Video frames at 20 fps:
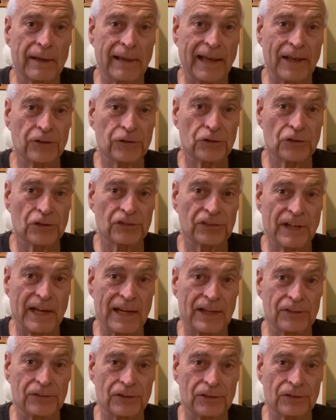
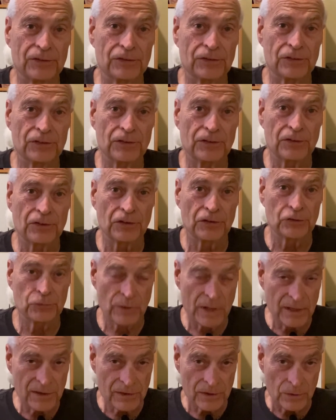exercises to
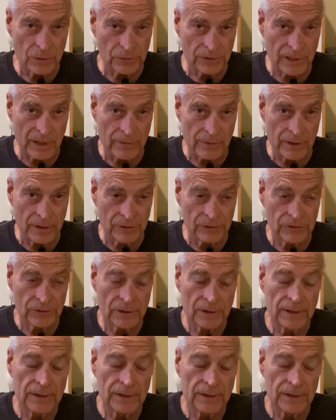strengthen those areas.